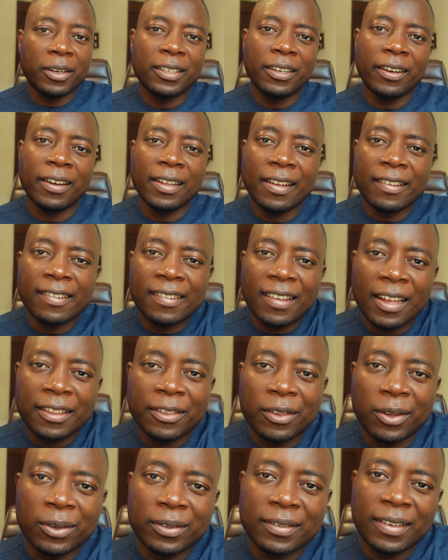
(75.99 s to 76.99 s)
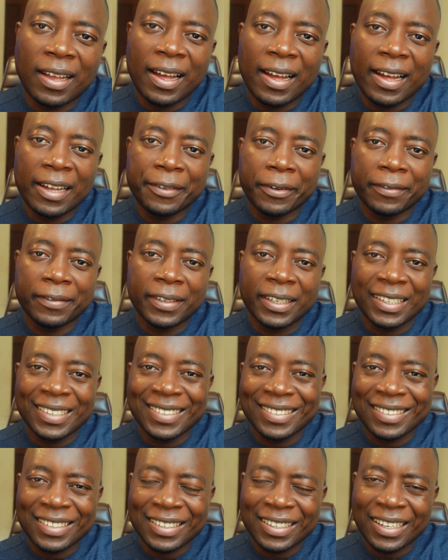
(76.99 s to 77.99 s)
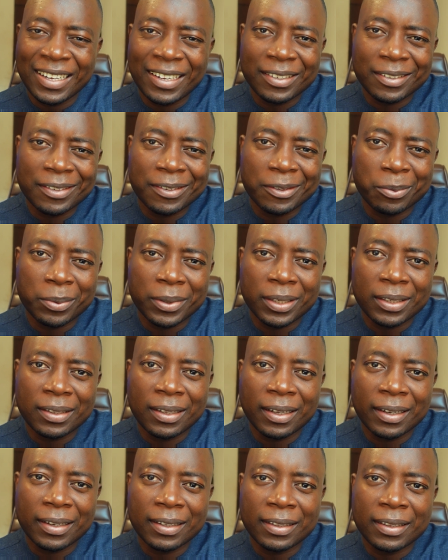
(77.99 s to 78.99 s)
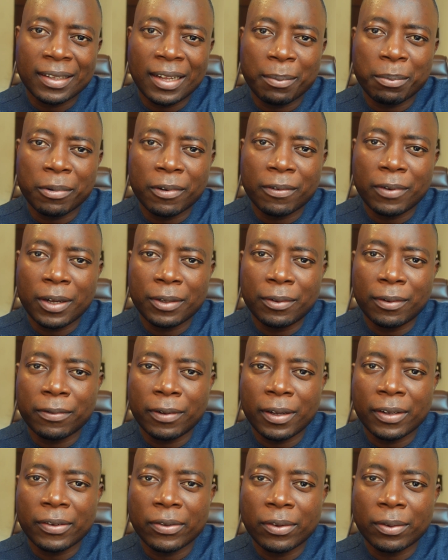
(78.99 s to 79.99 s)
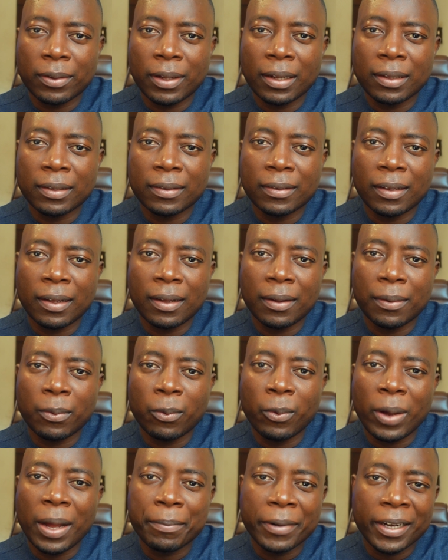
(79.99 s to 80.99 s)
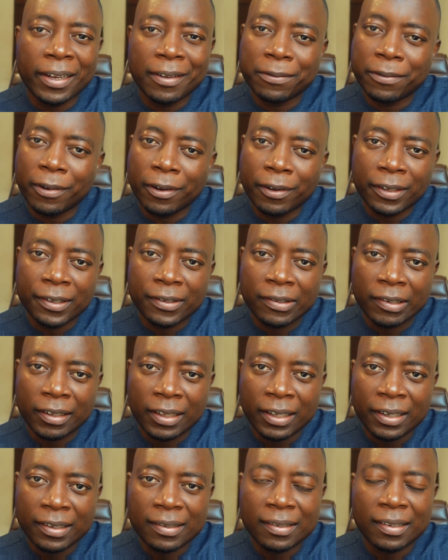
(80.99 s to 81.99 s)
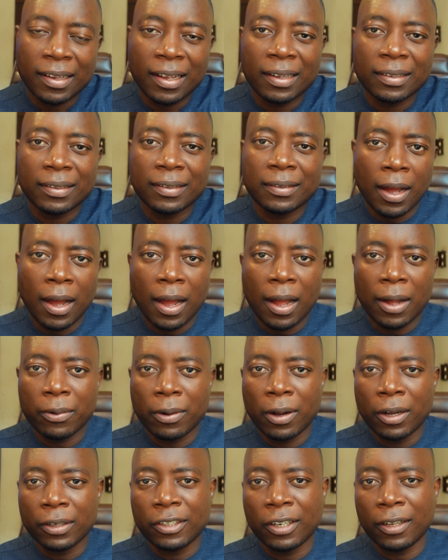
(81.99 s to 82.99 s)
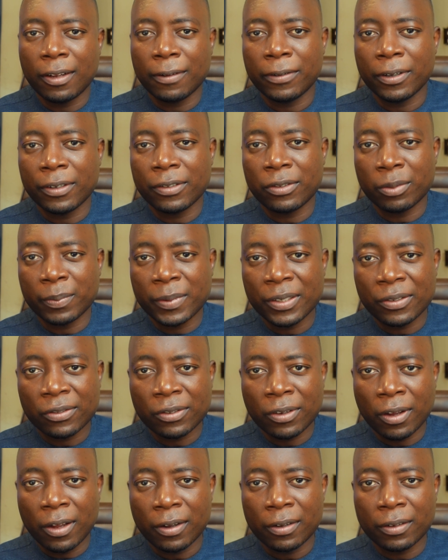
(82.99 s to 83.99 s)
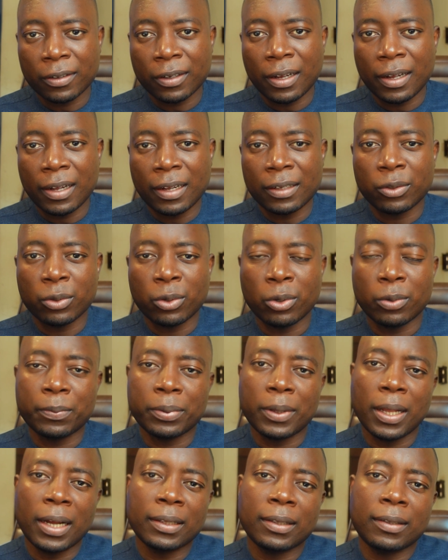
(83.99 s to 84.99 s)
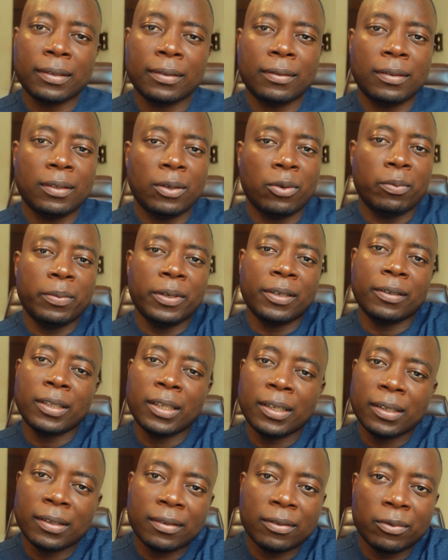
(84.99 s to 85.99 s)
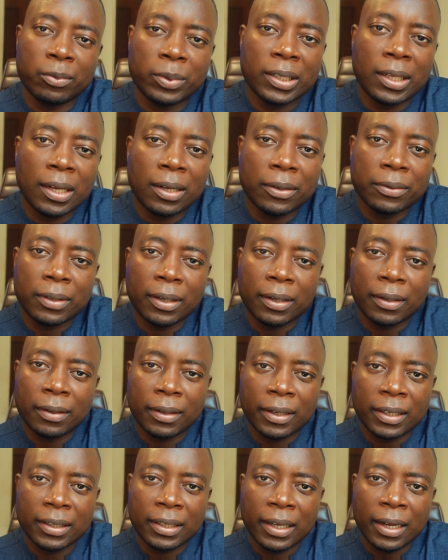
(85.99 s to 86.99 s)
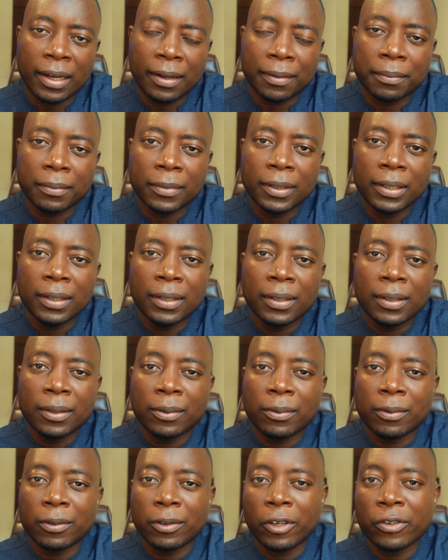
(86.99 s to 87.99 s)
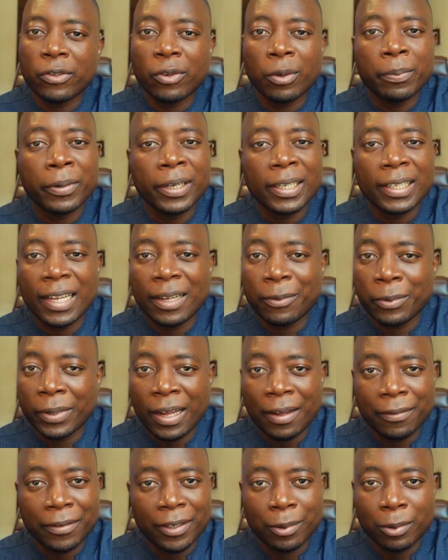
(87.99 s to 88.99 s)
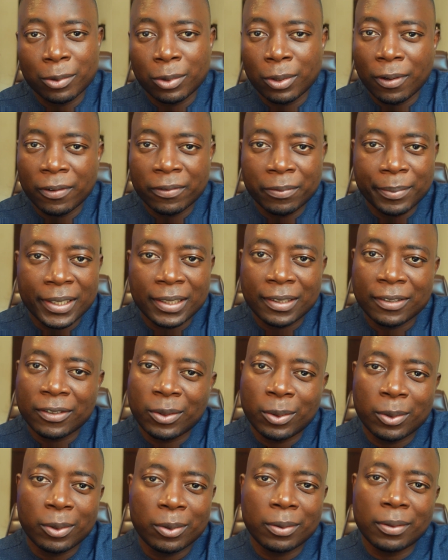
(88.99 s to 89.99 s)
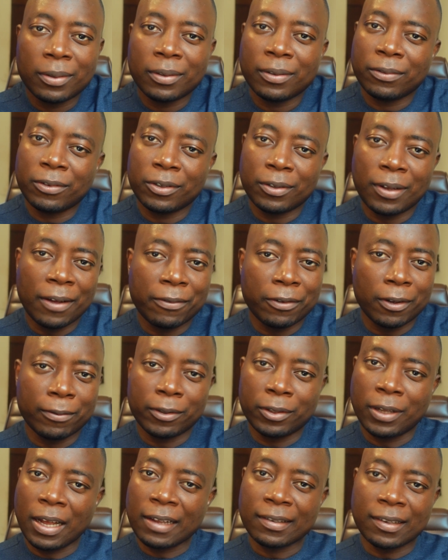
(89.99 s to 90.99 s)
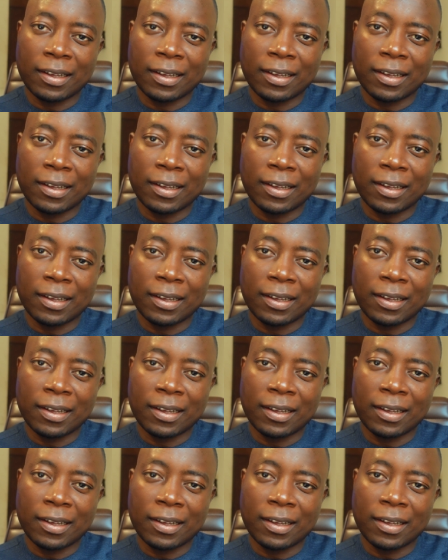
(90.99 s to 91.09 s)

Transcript: On a rather sad note, I heard of the incidents with the kidnap of one of our students. Uh, we are praying for his release, and I urge all of us to be strong and hope that they will be released without uh, any harm. We also pray that we have a good government. So if you don't have your voter's